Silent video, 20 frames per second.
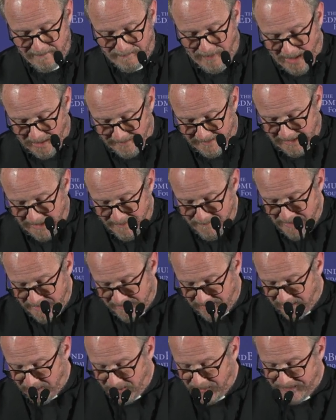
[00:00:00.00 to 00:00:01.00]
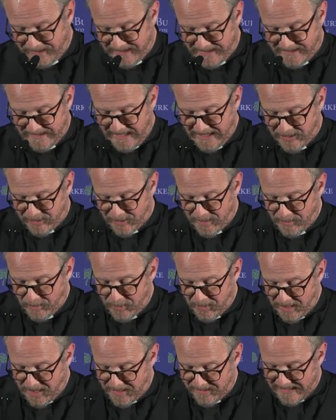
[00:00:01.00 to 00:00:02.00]
Barring a miracle, this century
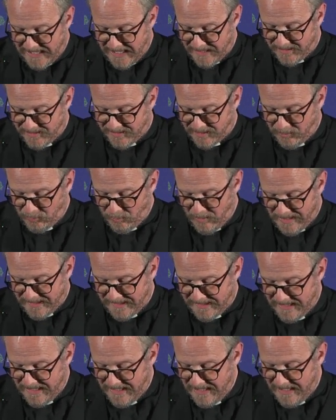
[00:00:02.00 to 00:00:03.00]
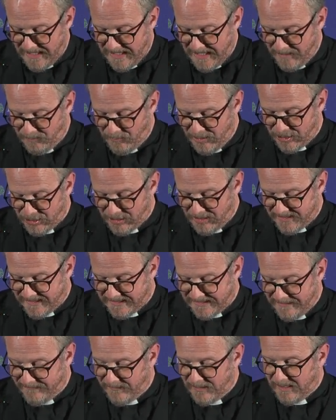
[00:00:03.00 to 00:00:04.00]
will go down as the one in which our
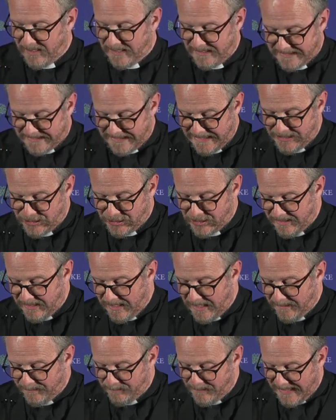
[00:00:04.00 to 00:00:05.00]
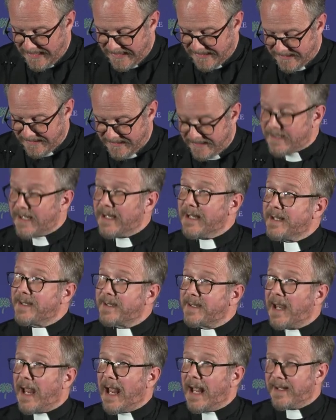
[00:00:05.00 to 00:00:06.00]
civilization abandoned
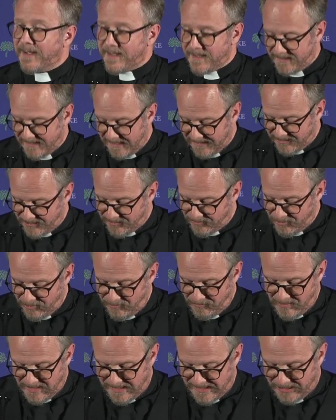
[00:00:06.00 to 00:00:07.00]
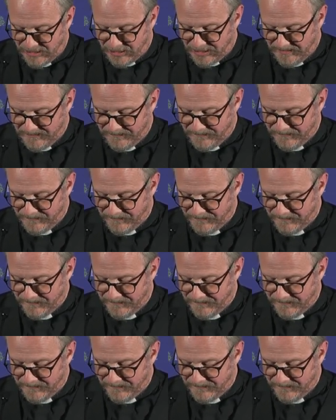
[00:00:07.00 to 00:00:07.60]
its ancestral religion.